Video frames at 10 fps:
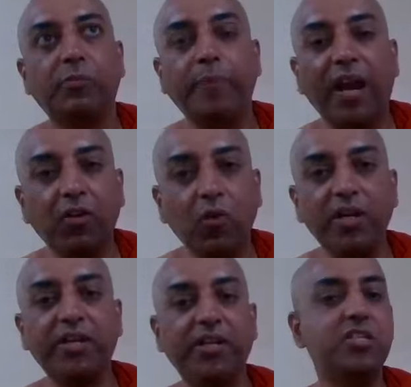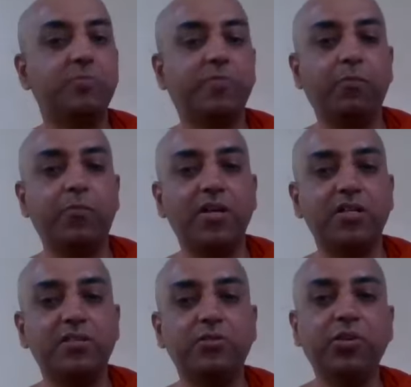bad quality spare
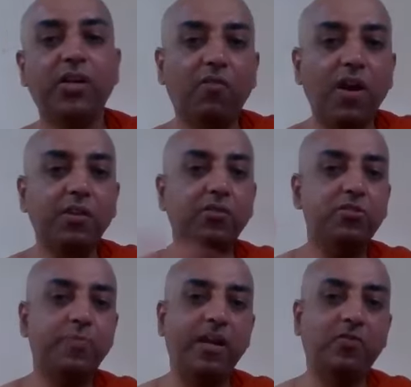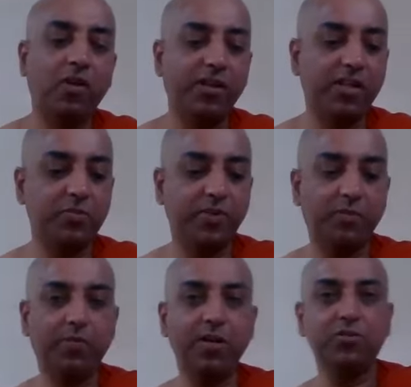parts, you can avoid those bad quality
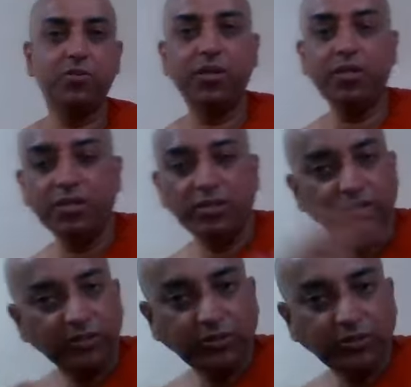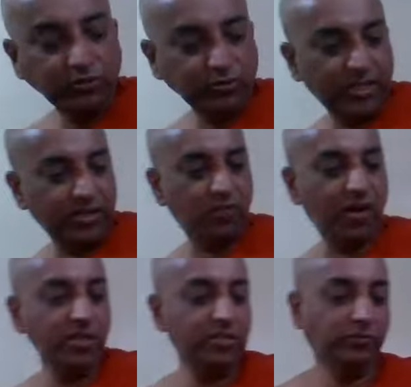spare parts so that you can
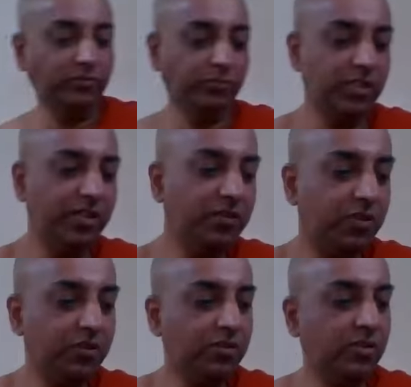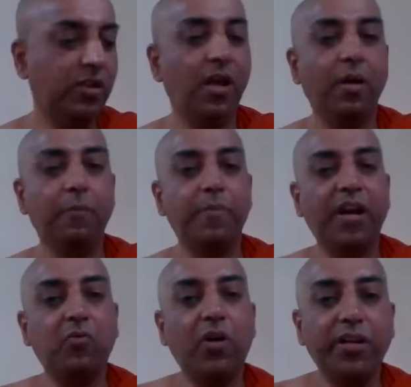avoid building one
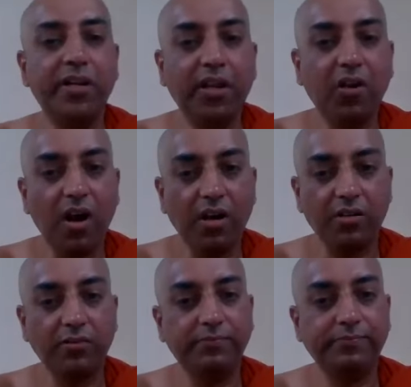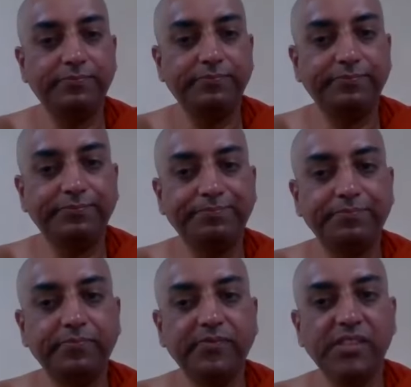bad quality car.
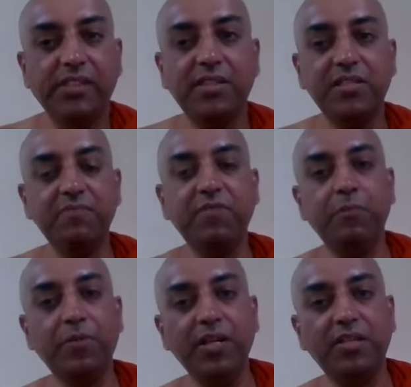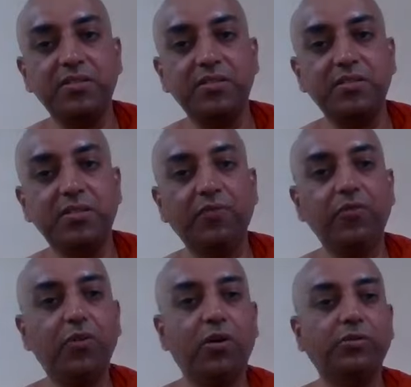In the same way, buildings, if
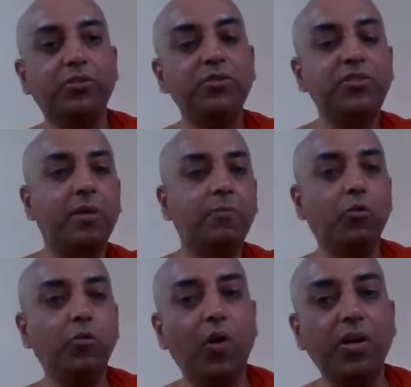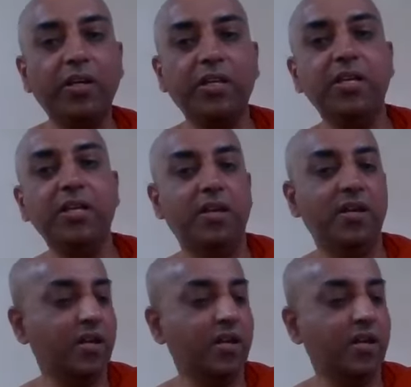you have used some good quality